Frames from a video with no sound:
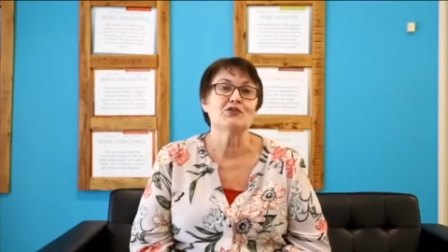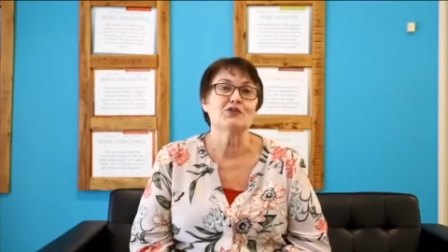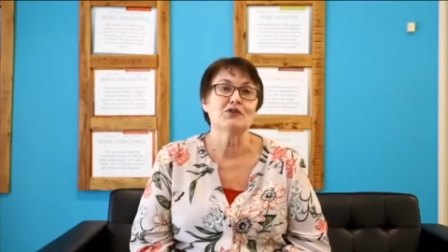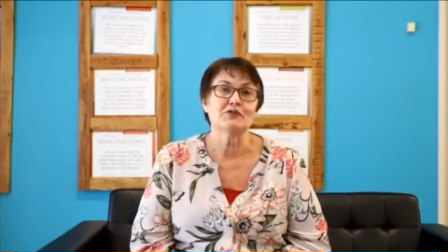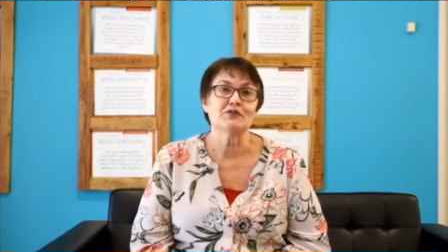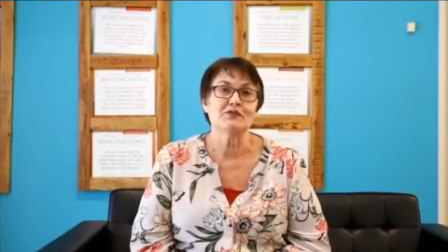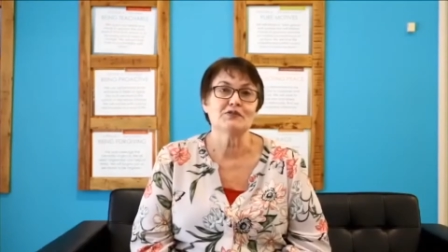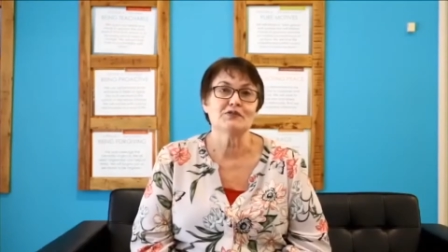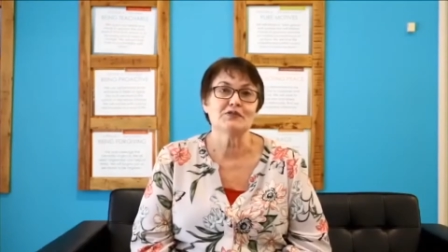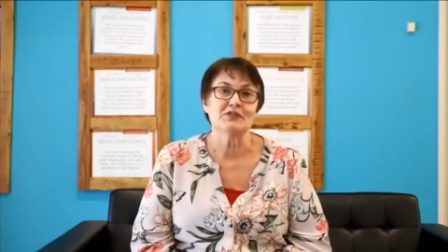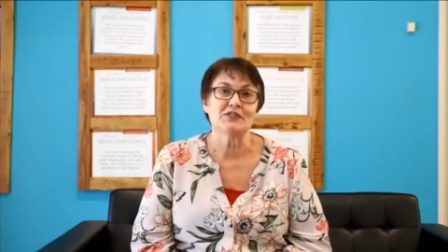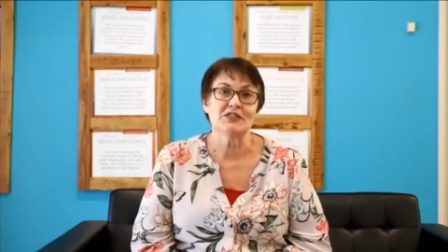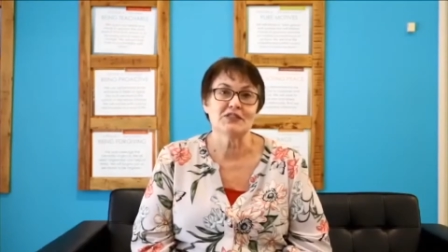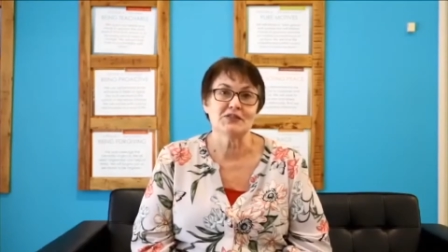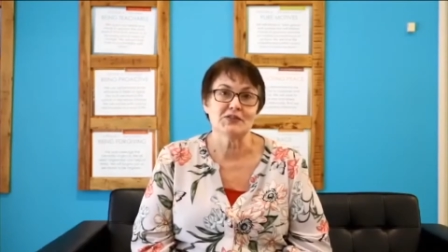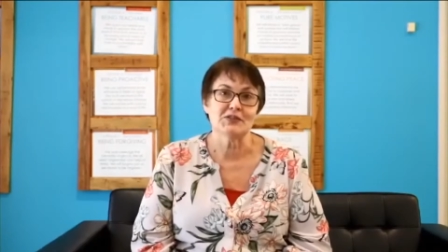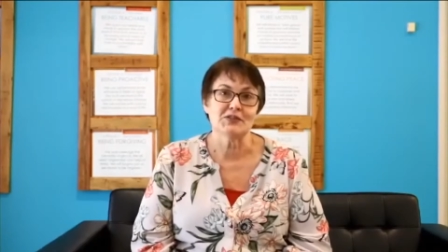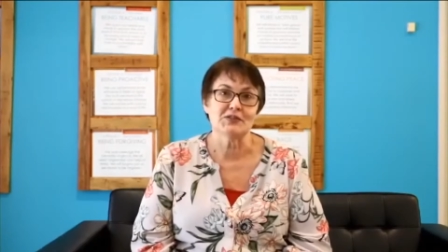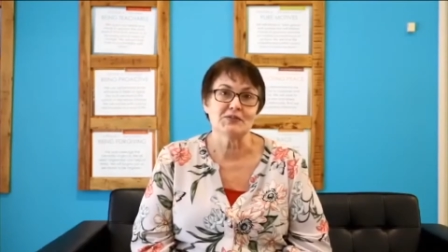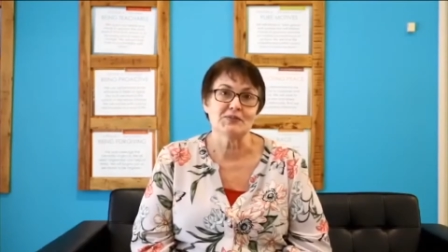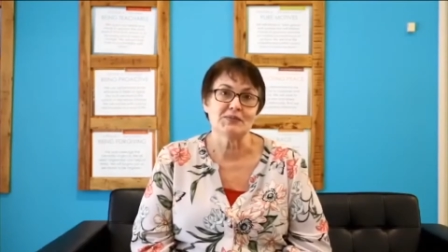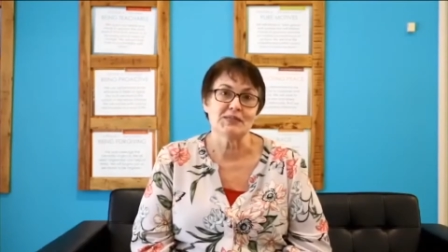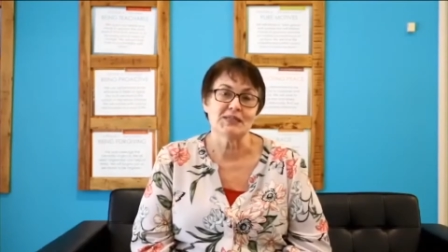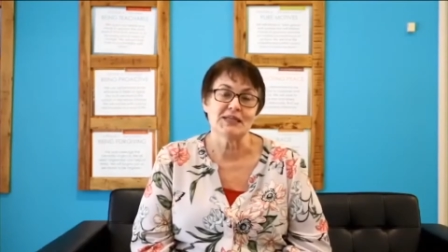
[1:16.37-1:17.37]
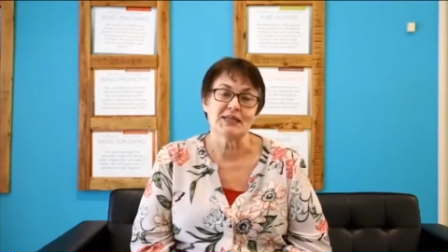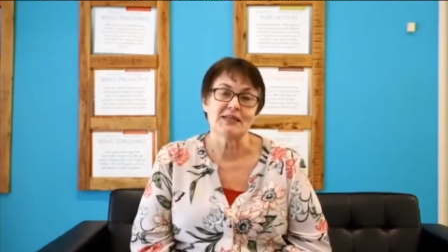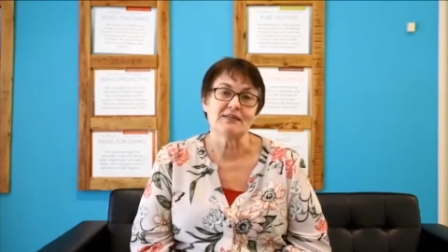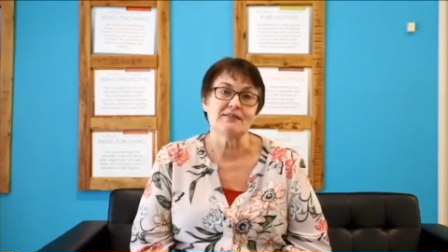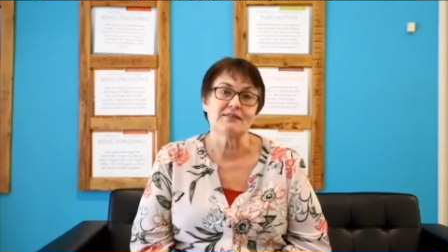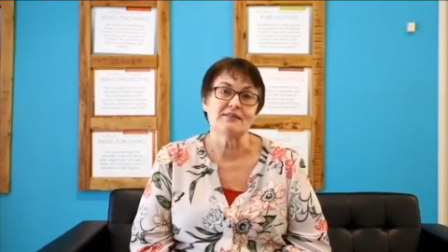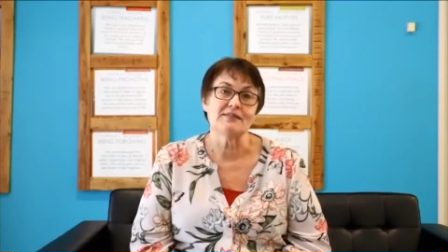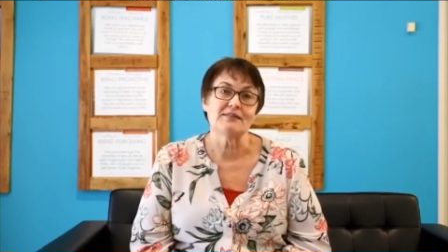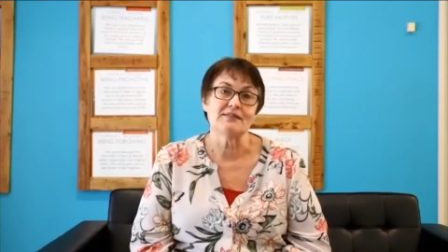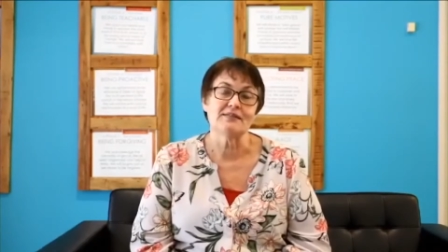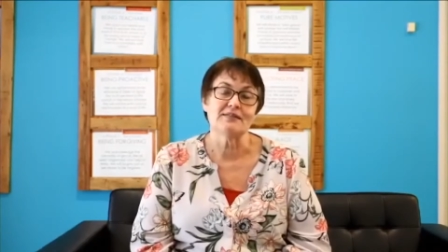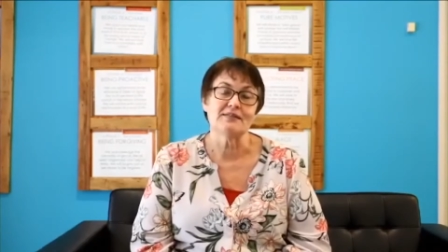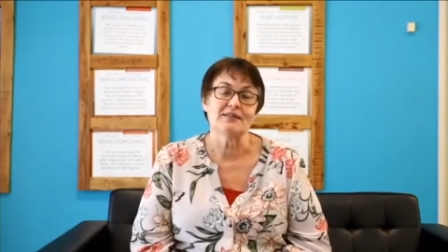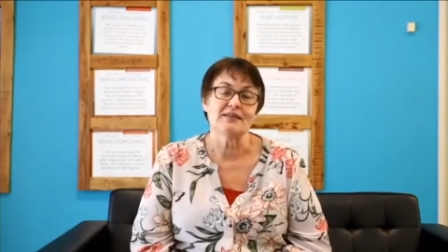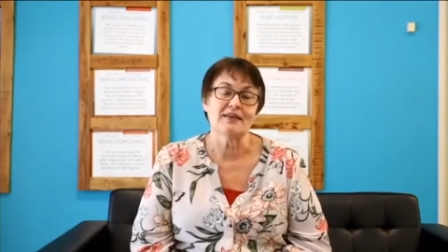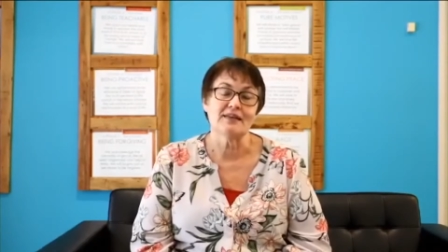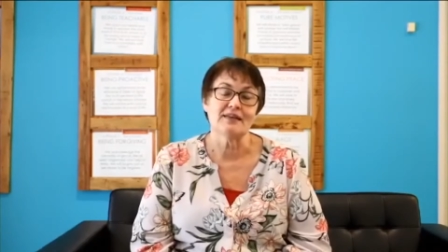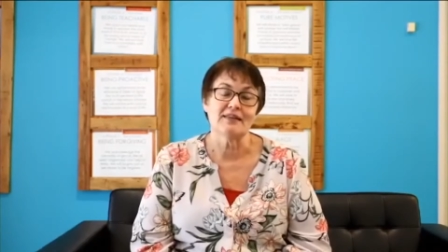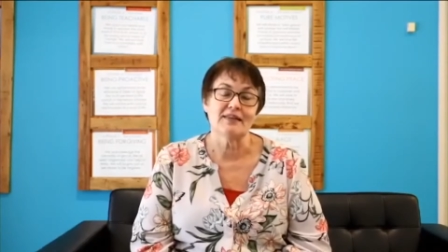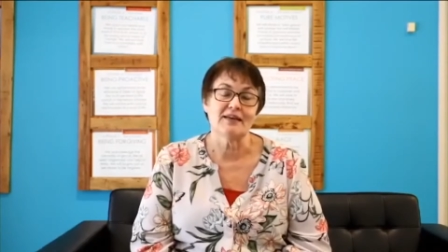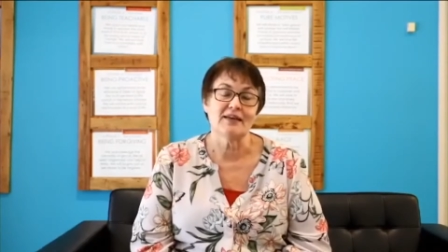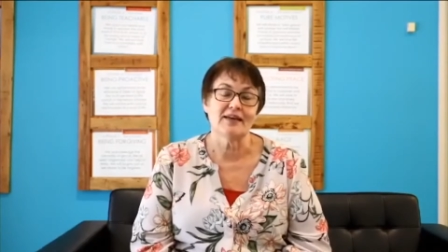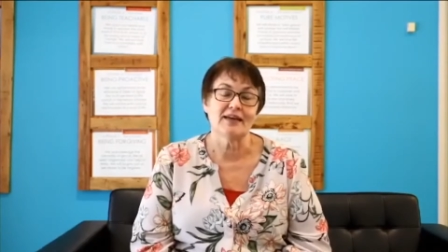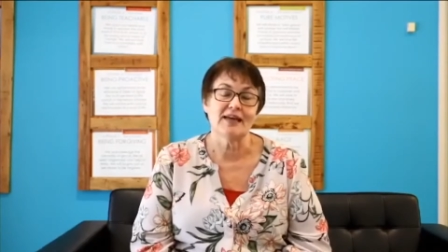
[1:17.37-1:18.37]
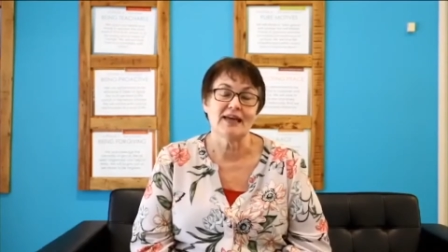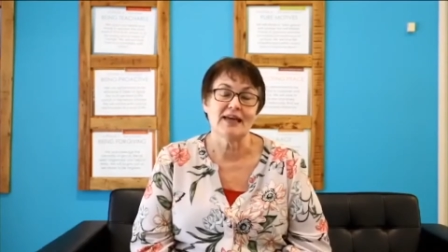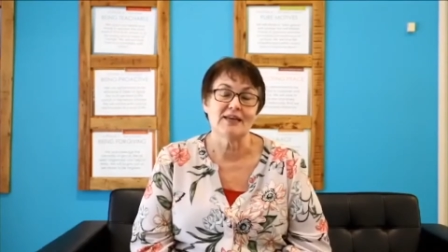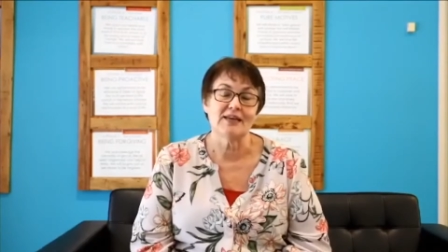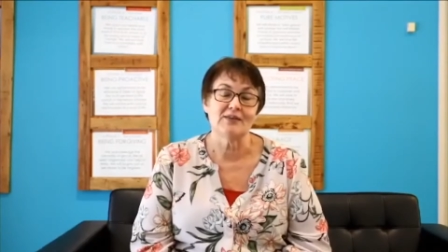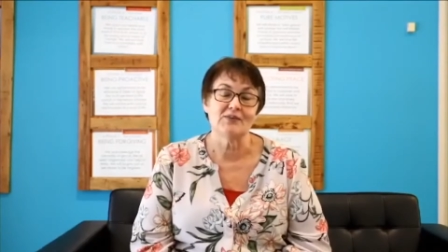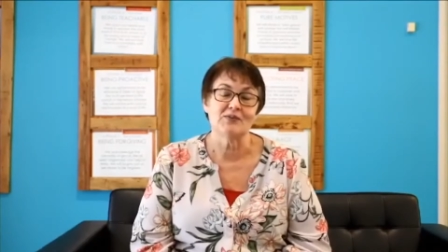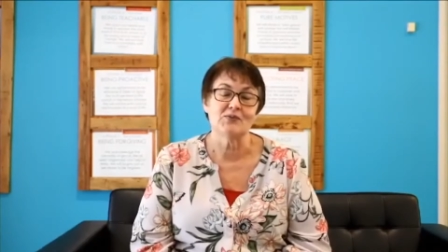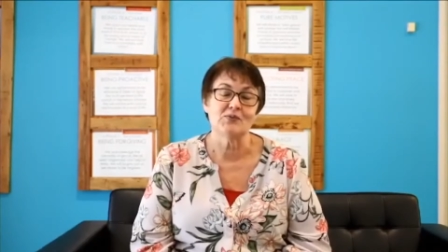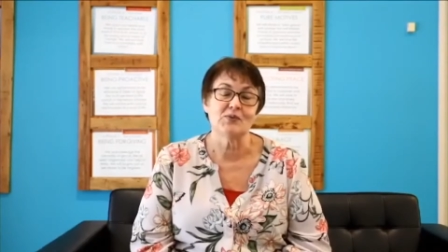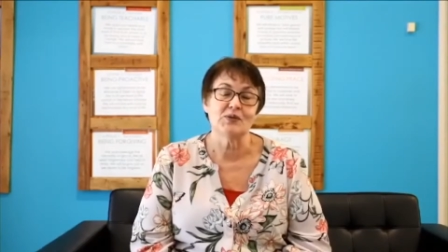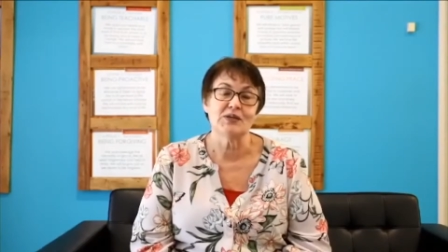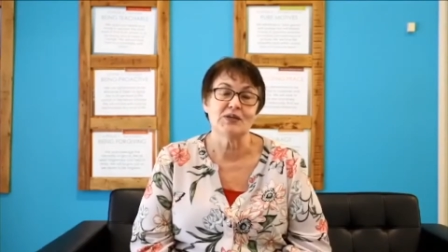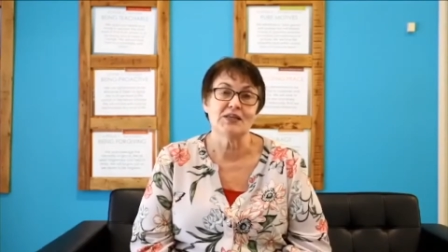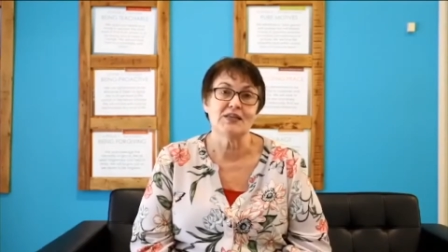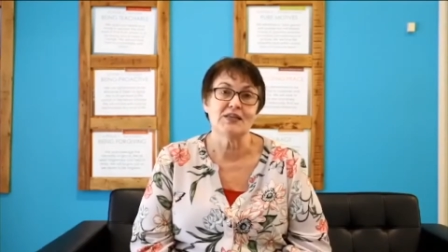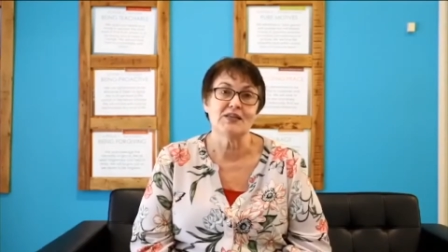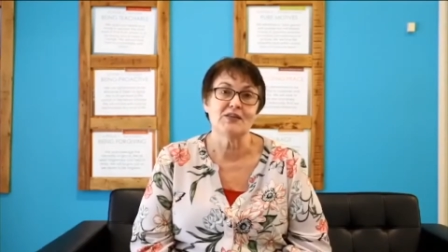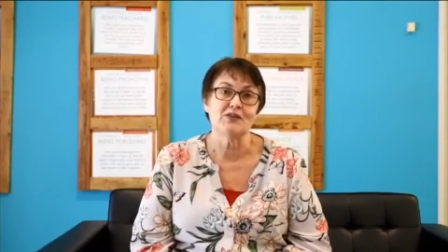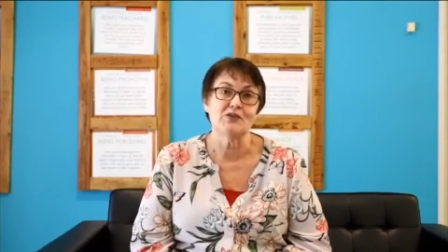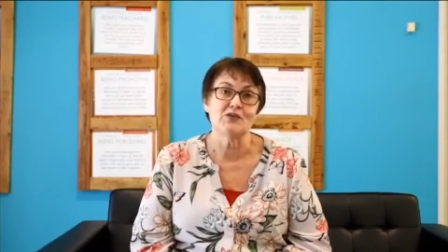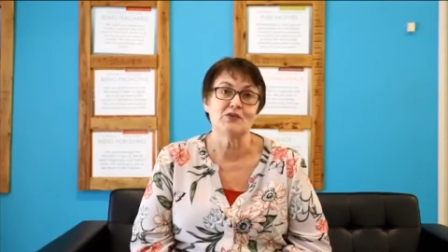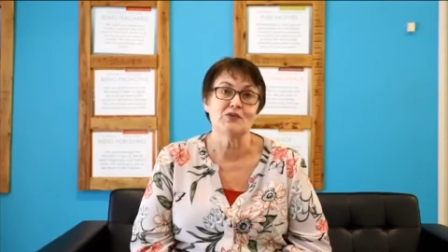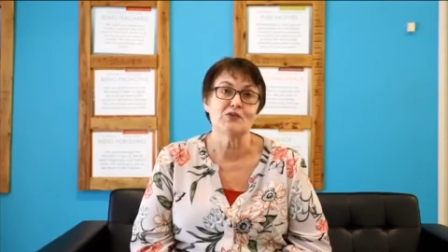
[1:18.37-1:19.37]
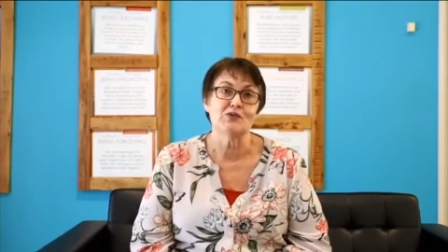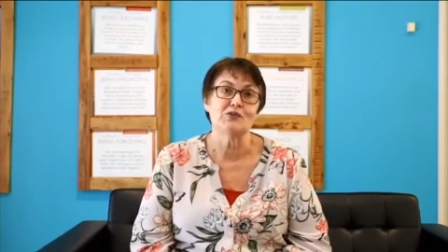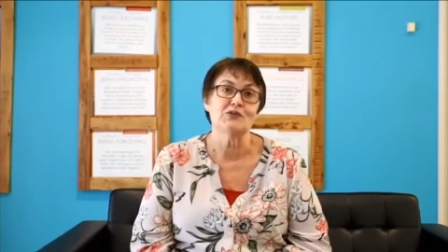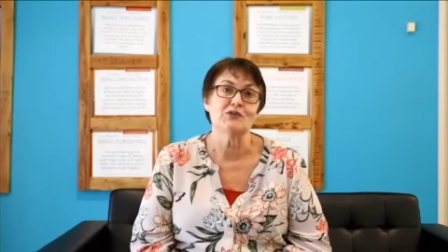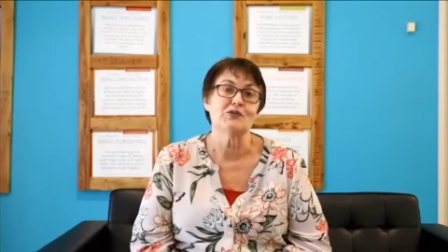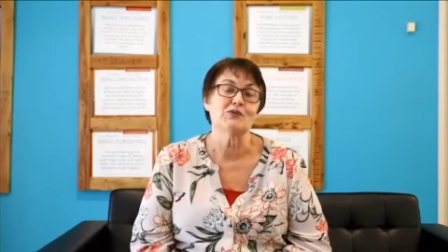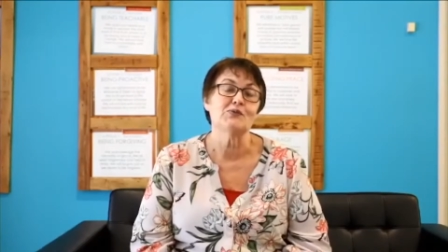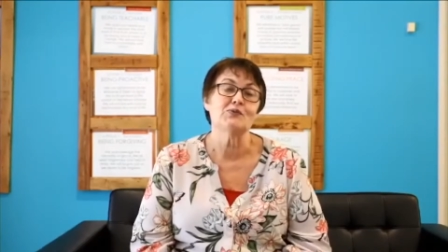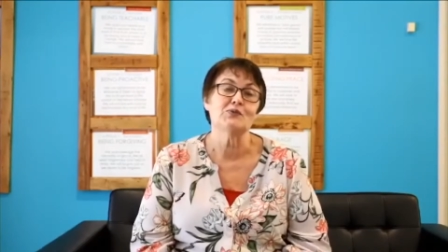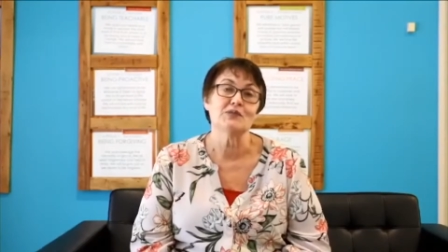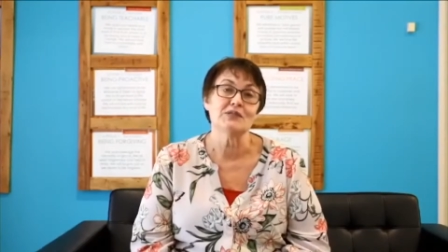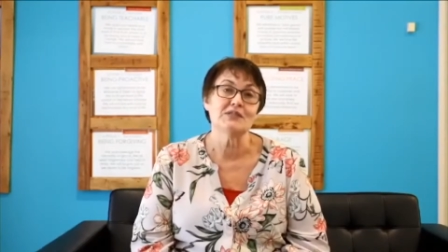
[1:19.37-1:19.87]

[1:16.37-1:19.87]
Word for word: joyful circumstances together, and we use the